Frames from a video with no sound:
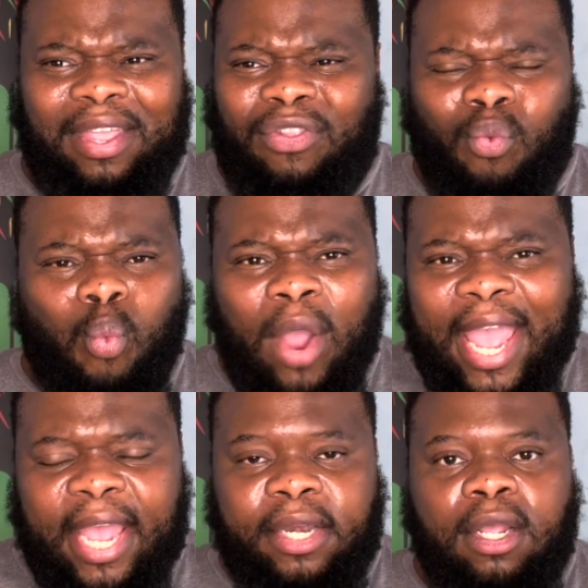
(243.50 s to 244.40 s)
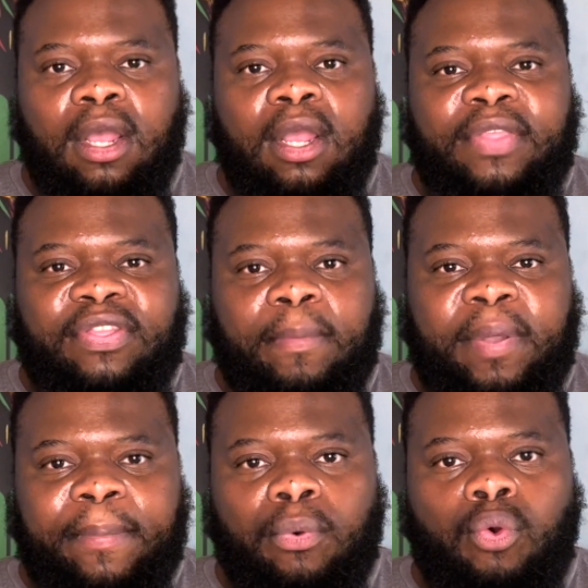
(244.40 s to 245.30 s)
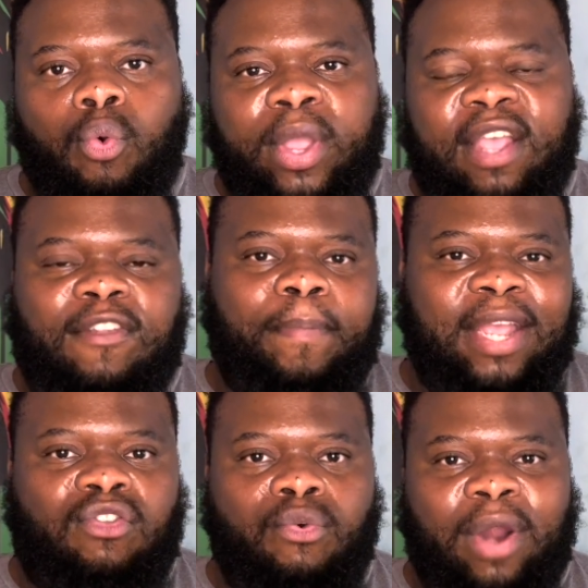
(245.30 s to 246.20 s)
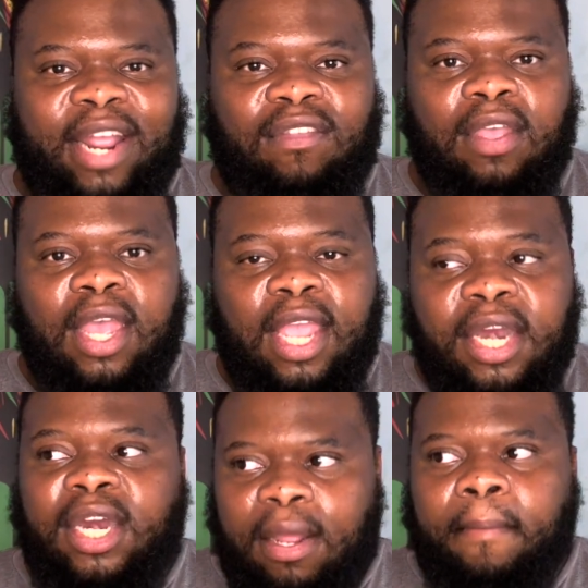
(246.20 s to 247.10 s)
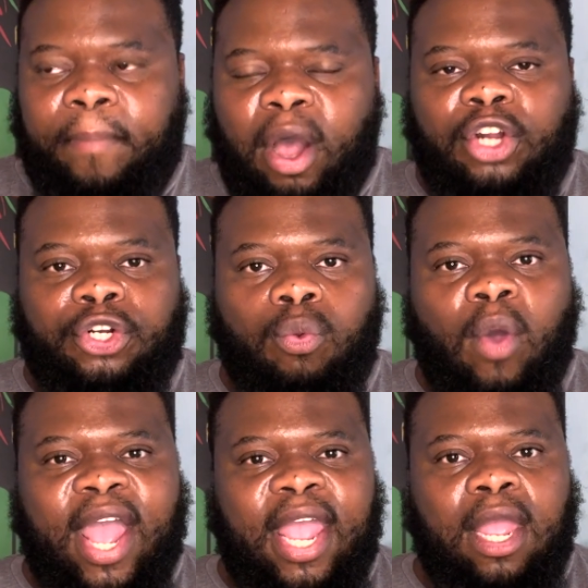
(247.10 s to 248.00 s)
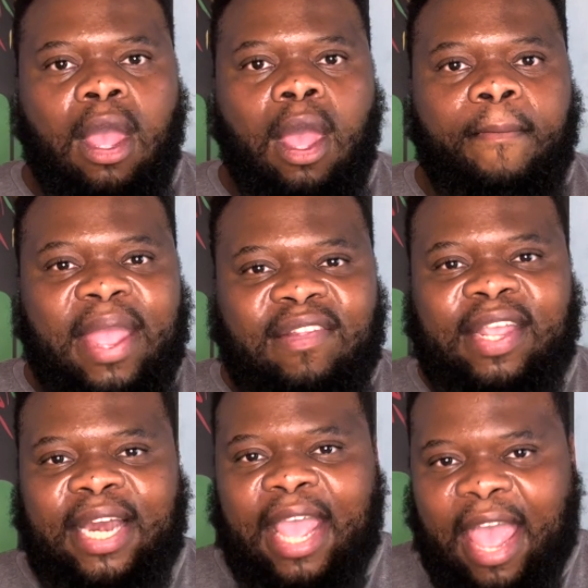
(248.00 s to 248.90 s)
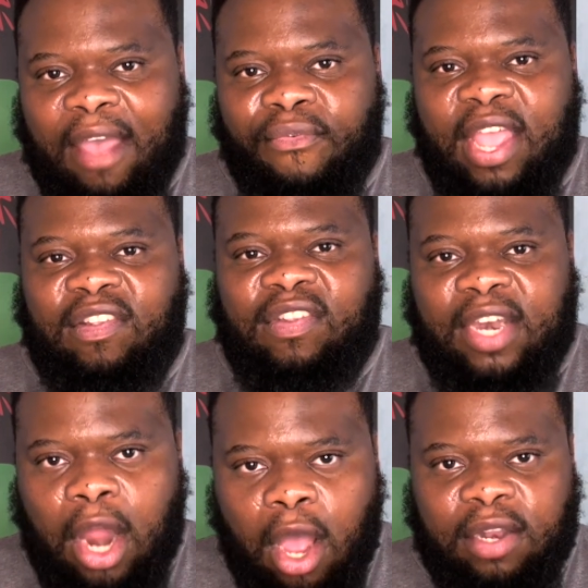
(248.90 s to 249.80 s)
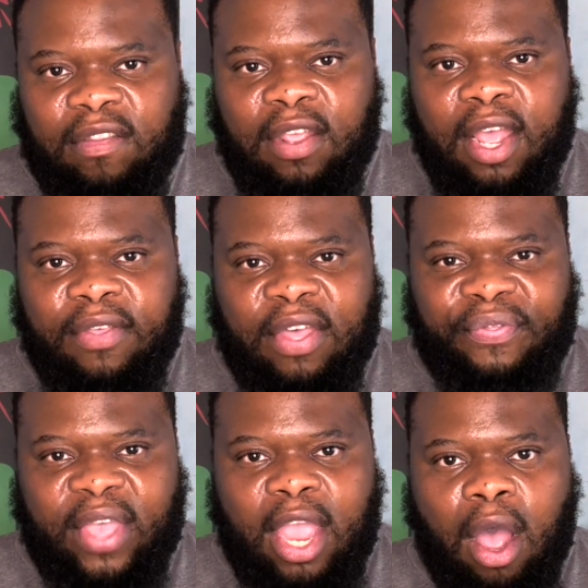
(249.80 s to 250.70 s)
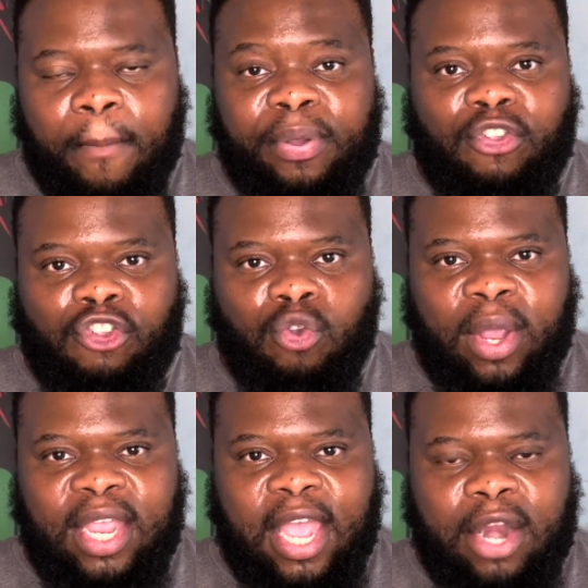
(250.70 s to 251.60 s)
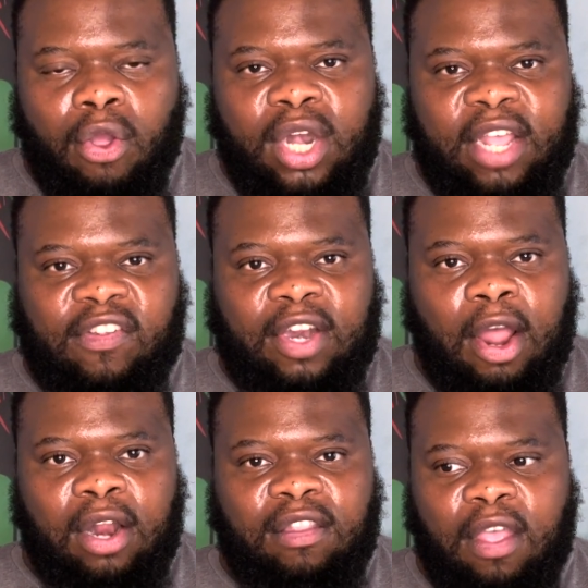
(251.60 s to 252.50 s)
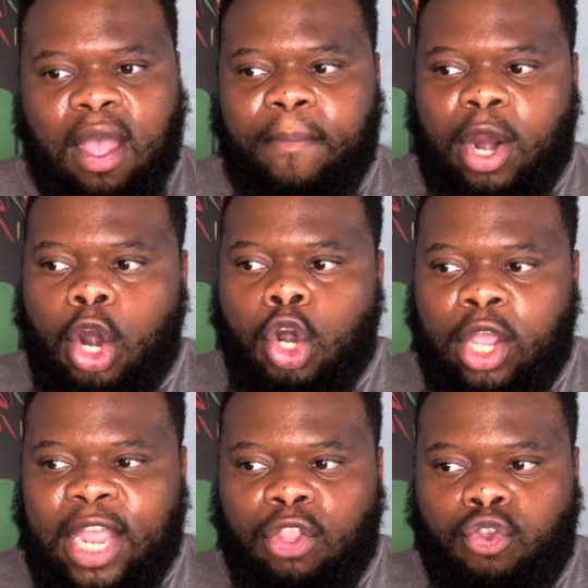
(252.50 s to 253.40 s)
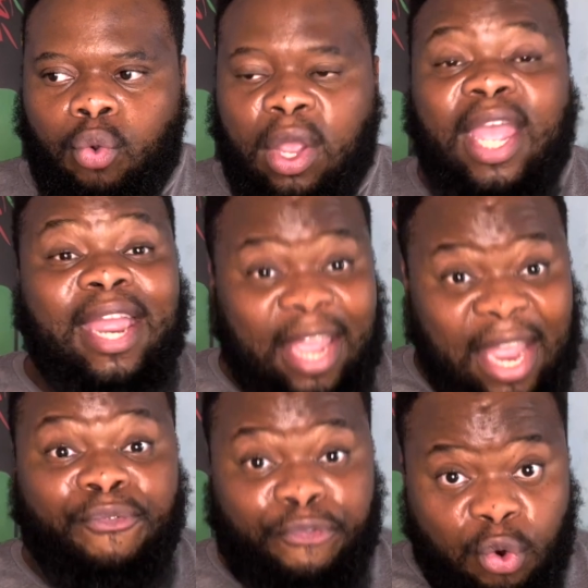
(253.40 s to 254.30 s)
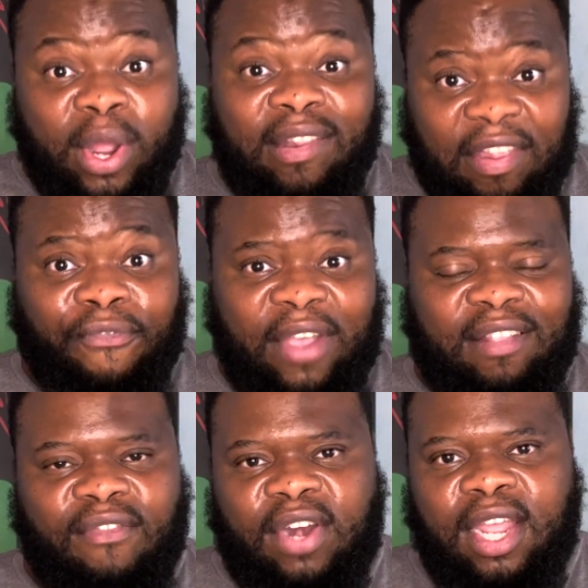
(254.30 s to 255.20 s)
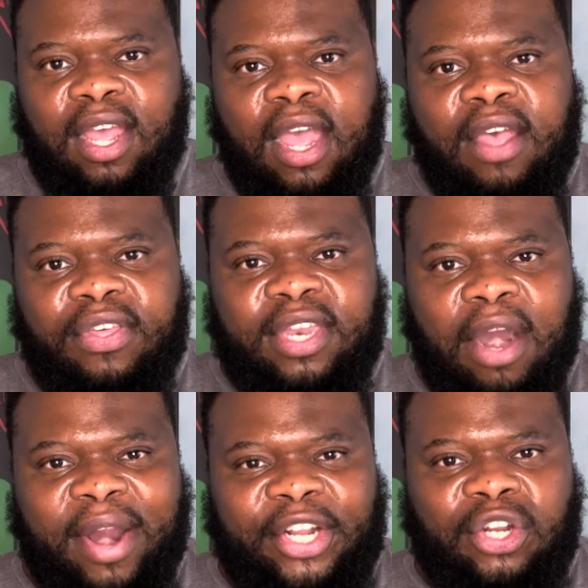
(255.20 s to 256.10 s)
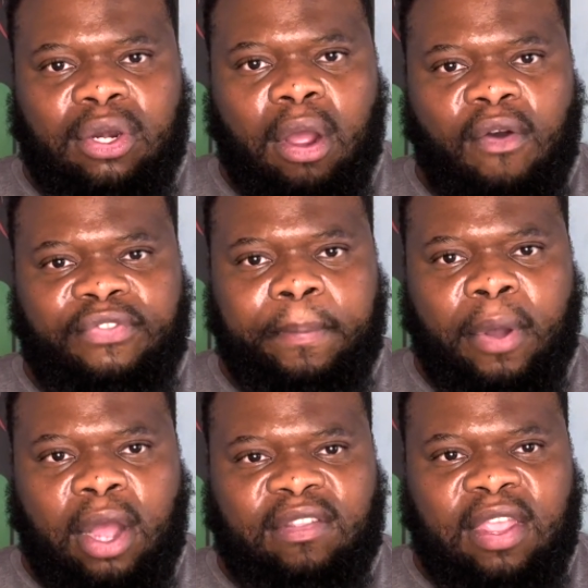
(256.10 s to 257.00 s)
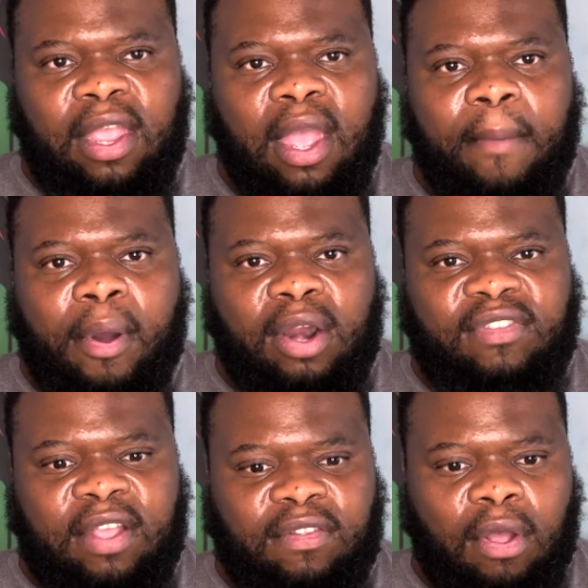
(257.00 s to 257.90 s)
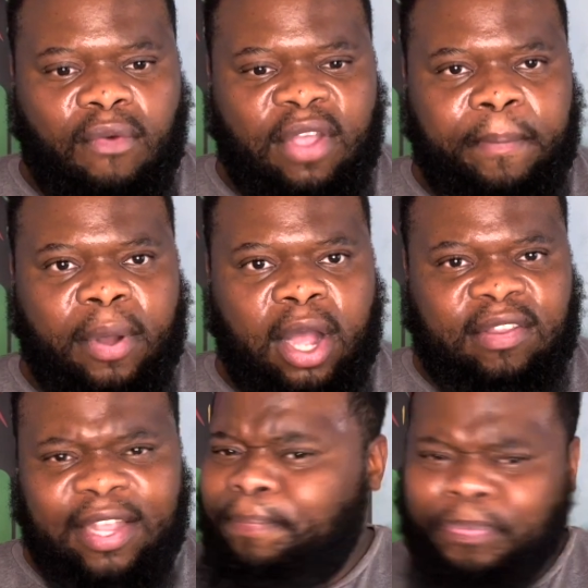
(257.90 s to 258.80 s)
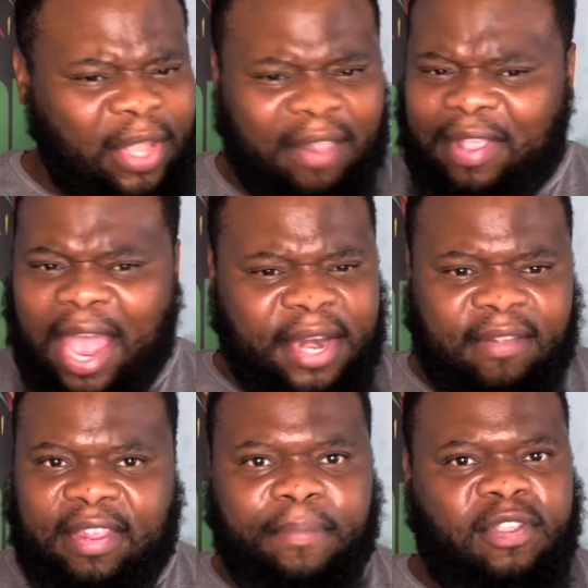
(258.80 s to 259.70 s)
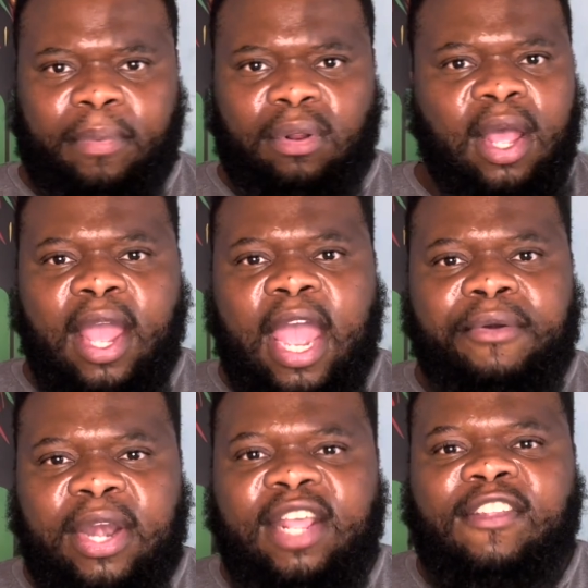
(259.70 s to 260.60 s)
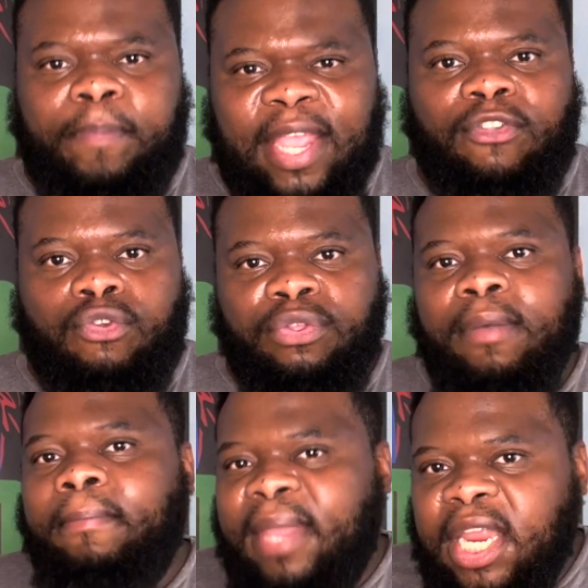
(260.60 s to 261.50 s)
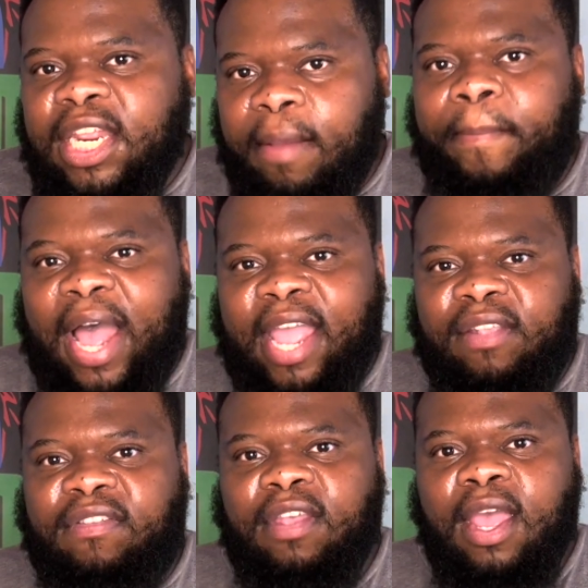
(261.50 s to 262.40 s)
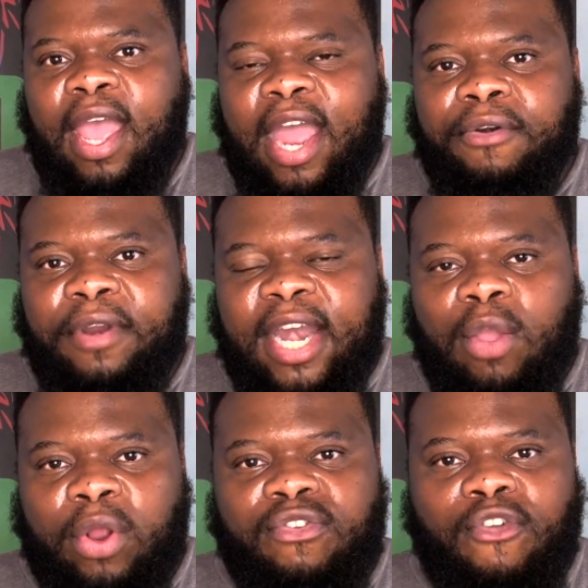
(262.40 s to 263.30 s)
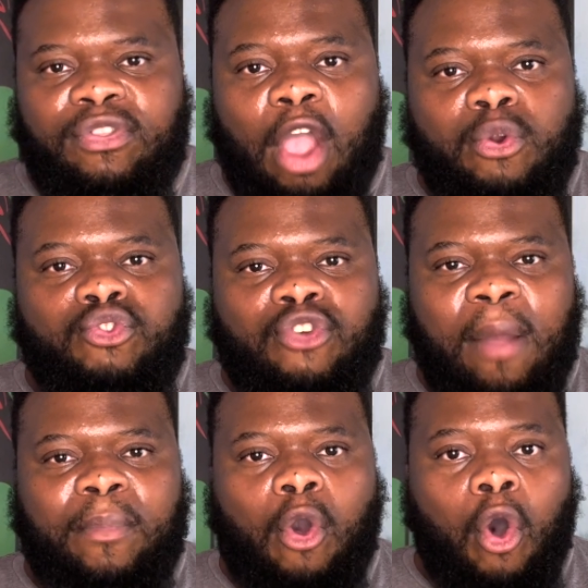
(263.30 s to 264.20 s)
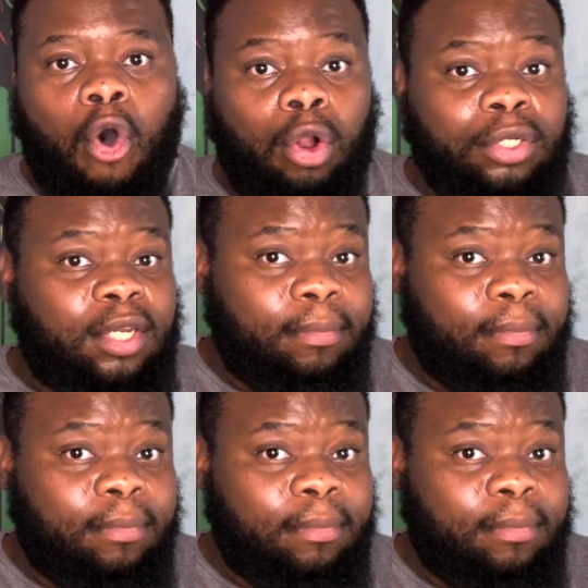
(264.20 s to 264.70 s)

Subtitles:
weird that the people who we expect to write in an impartial way basically have a slant that they are pursuing here. Not only a slant, but are looking to influence effectively the direction of the party politics of a party. That's unacceptable and really speaks to the media bias and really what Donald Trump called.